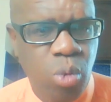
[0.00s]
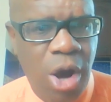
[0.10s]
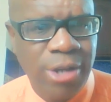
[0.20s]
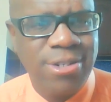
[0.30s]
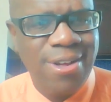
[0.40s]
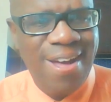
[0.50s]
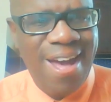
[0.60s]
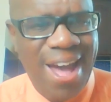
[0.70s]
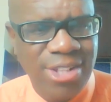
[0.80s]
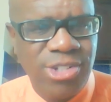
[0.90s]
what
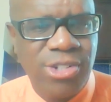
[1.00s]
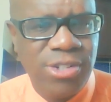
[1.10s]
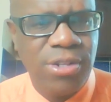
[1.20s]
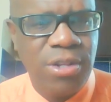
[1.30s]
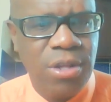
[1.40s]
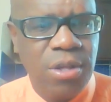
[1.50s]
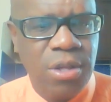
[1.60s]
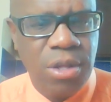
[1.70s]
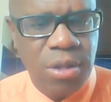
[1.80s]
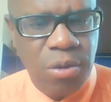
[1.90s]
has
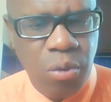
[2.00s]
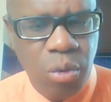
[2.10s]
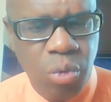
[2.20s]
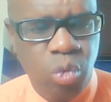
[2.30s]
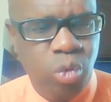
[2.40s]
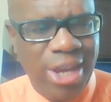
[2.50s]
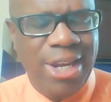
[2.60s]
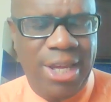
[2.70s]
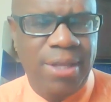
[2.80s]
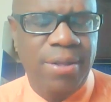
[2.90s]

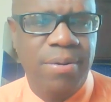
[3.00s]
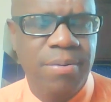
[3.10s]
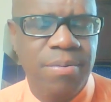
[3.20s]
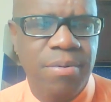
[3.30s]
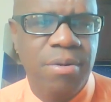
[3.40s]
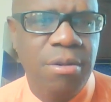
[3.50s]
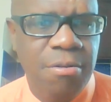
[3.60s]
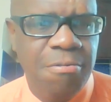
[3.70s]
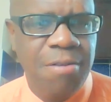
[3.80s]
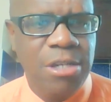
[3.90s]
really
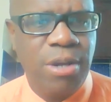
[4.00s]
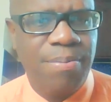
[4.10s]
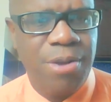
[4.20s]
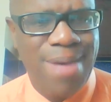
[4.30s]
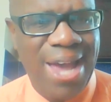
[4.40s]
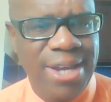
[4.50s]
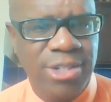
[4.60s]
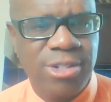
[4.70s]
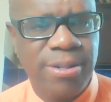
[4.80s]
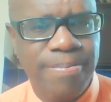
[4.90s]
filled up their
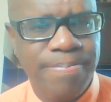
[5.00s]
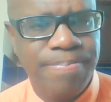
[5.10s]
minds.